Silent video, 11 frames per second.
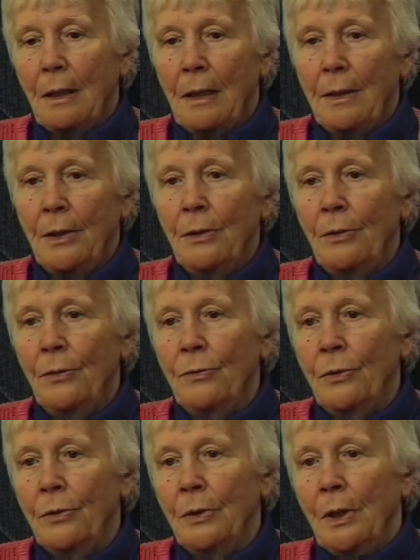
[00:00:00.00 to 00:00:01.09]
I didn't
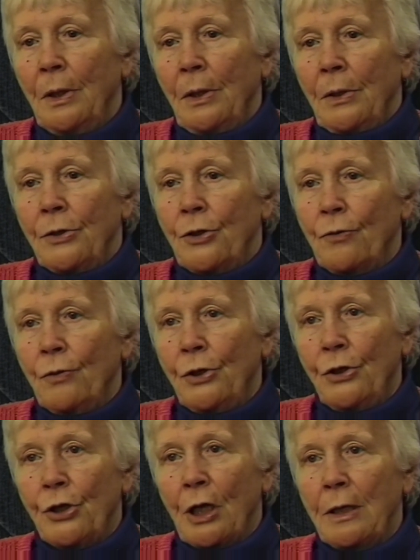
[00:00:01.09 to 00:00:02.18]
look
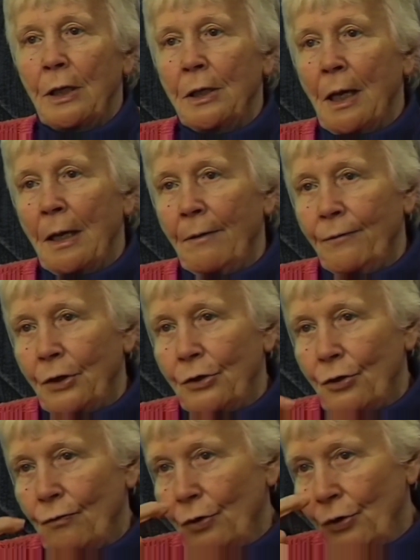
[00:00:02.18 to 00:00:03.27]
Jewish. I didn't have the
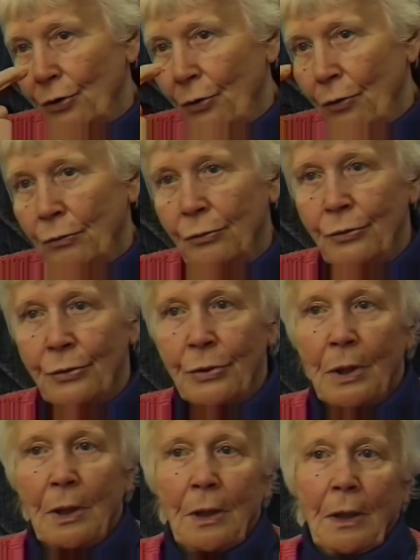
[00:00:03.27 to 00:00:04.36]
Jewish nose
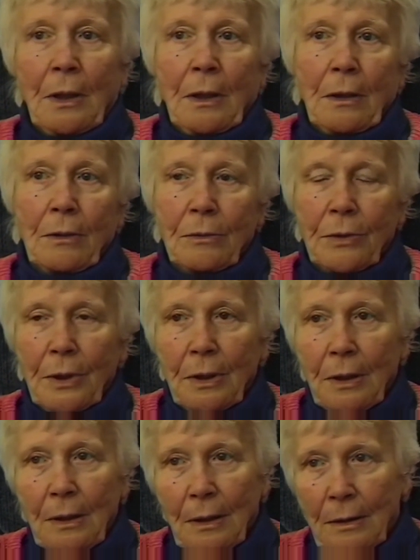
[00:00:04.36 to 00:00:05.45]
or
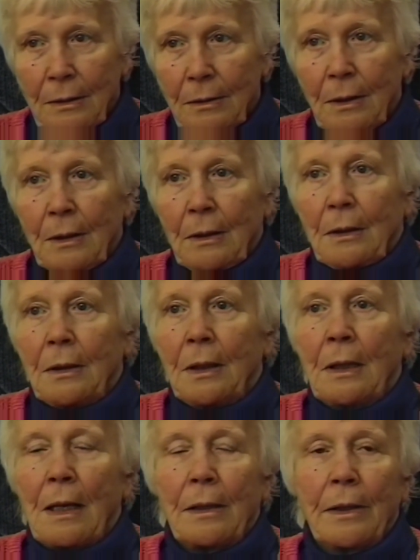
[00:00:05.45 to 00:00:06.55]
the
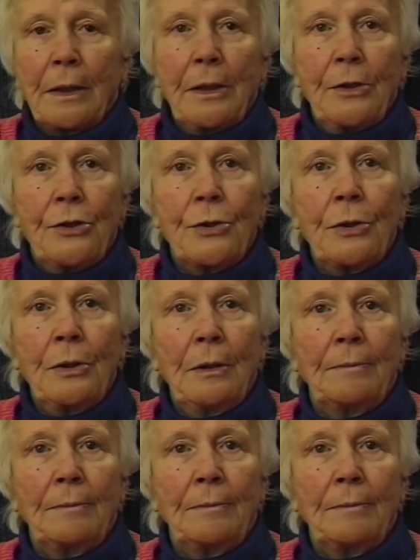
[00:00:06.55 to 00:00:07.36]
coloration.